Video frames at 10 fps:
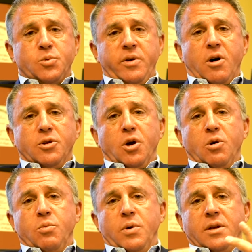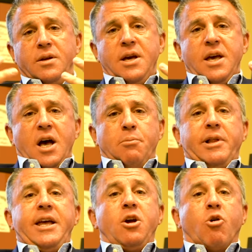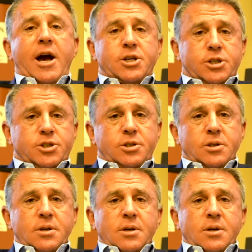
We all know when a plane crashes,